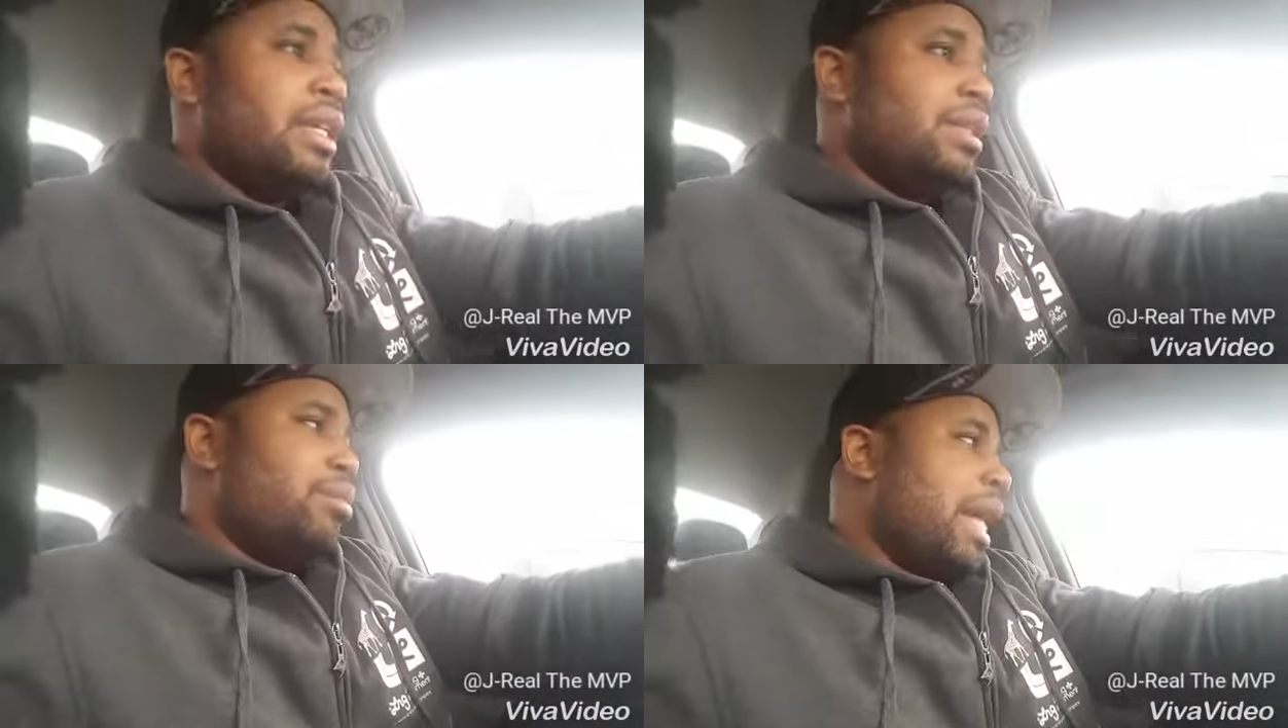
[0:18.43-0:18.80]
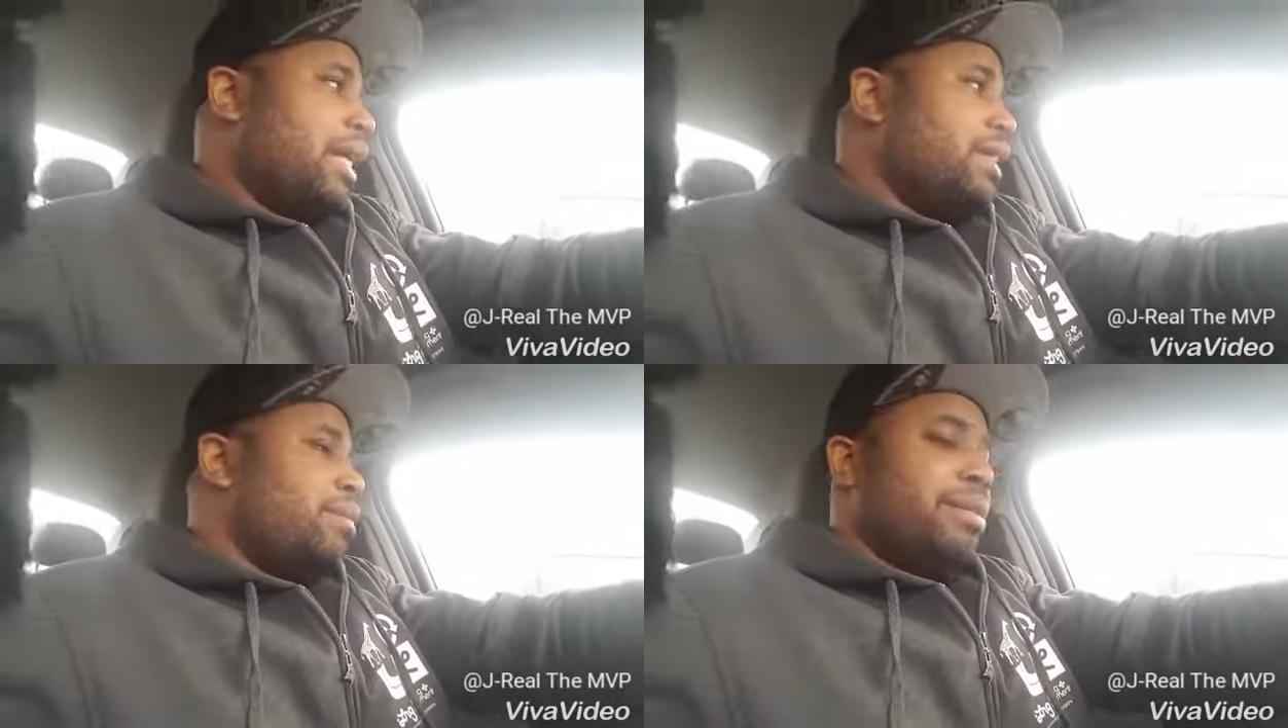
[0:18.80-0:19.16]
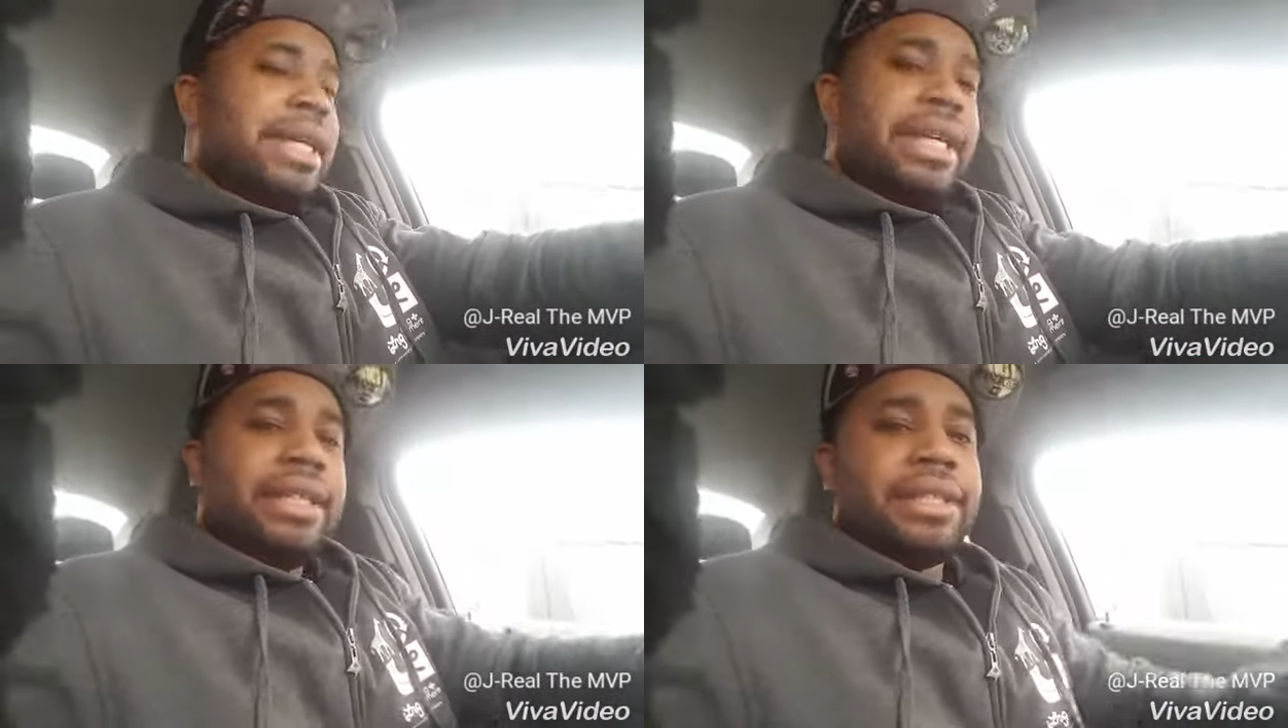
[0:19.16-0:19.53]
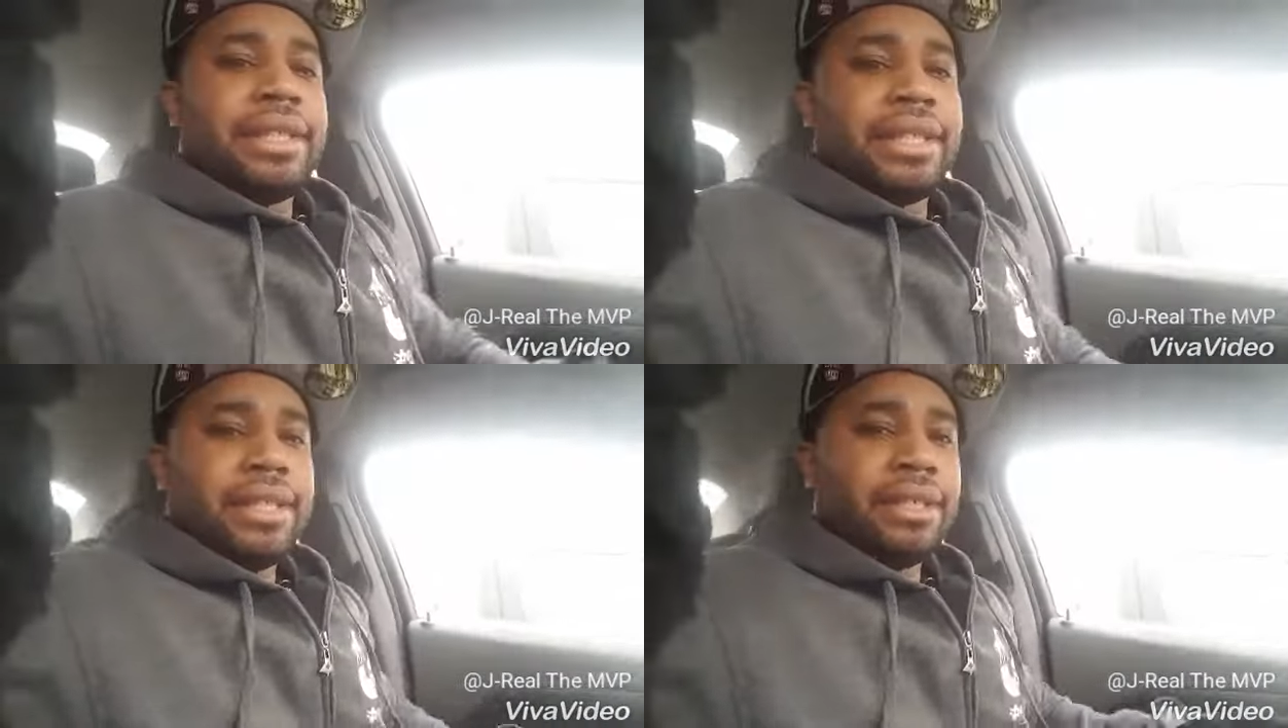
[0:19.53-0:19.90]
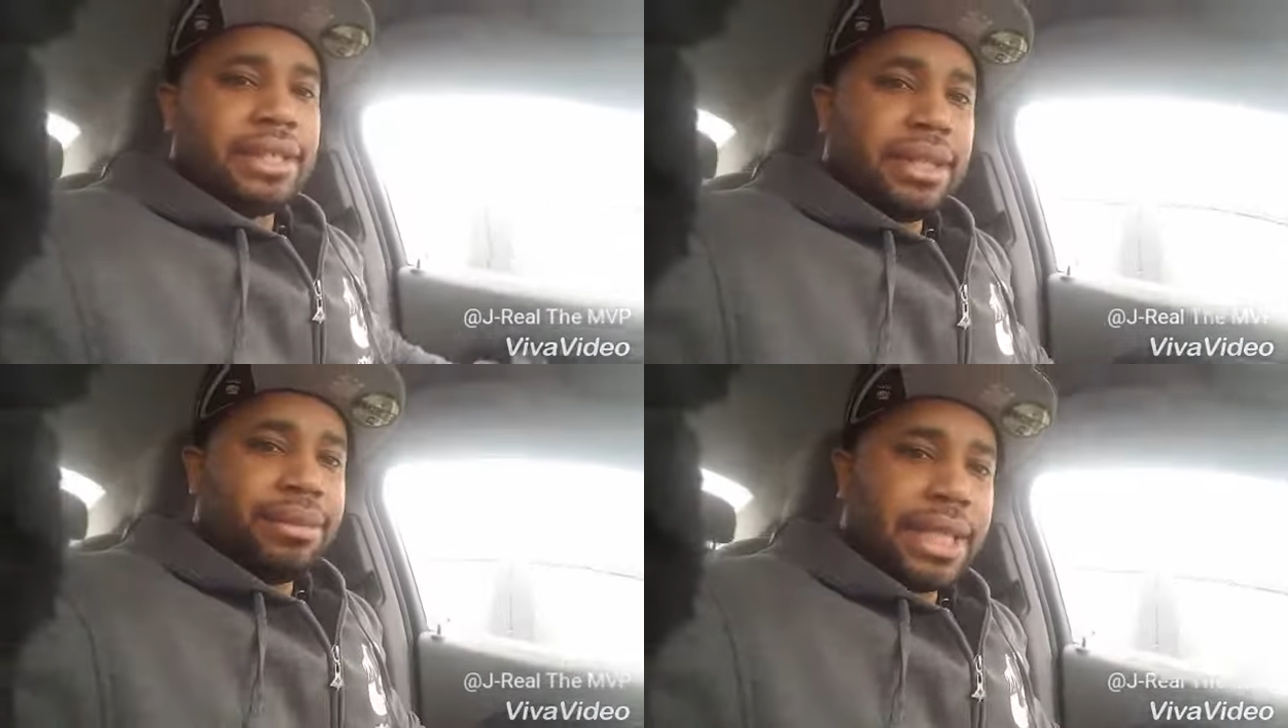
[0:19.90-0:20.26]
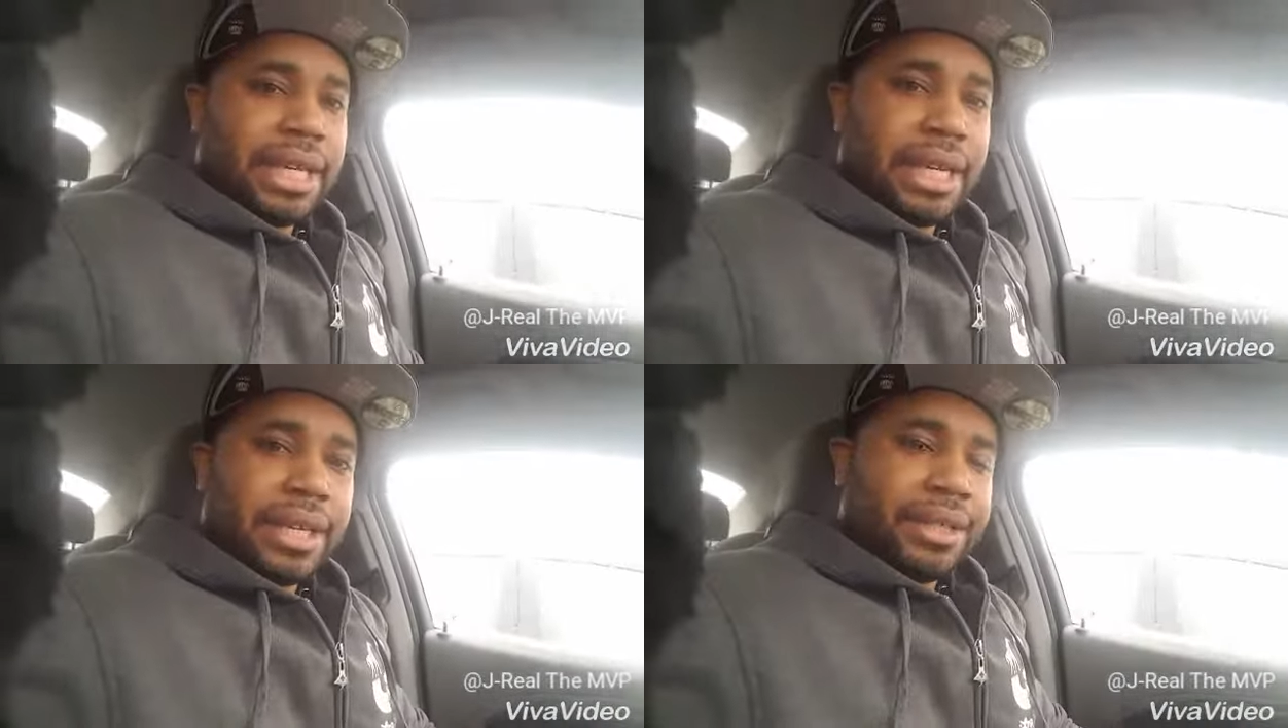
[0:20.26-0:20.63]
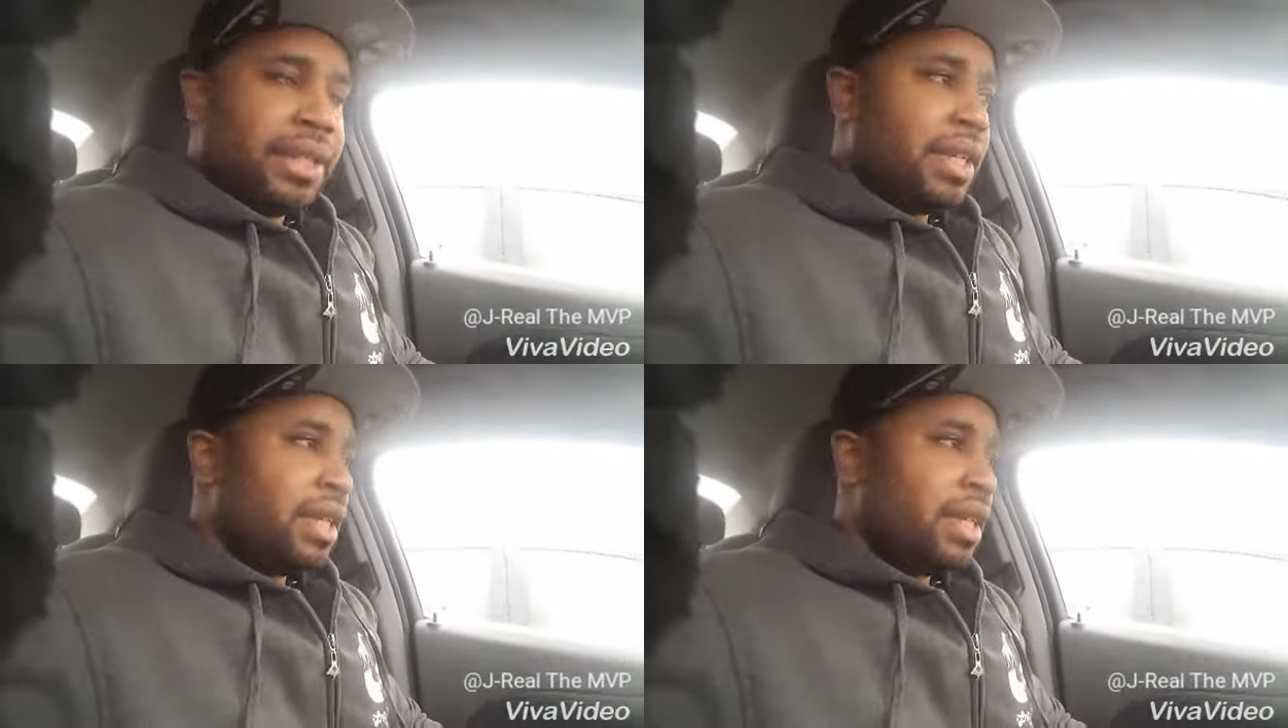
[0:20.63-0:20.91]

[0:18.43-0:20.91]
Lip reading: these black cements. You know what I'm saying?